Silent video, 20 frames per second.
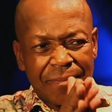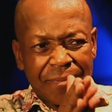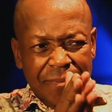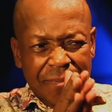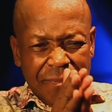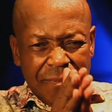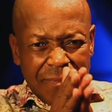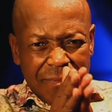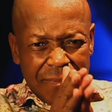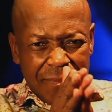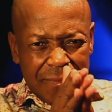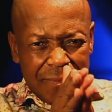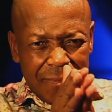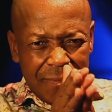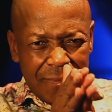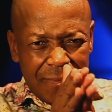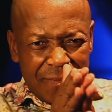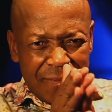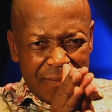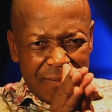
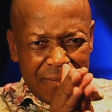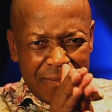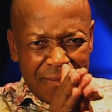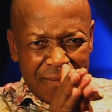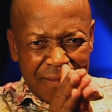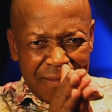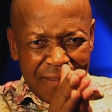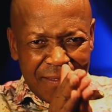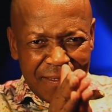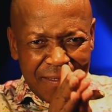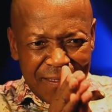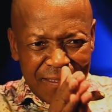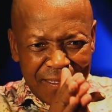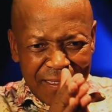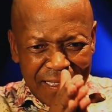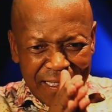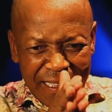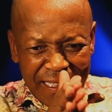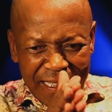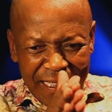
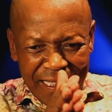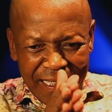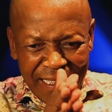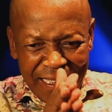(silence)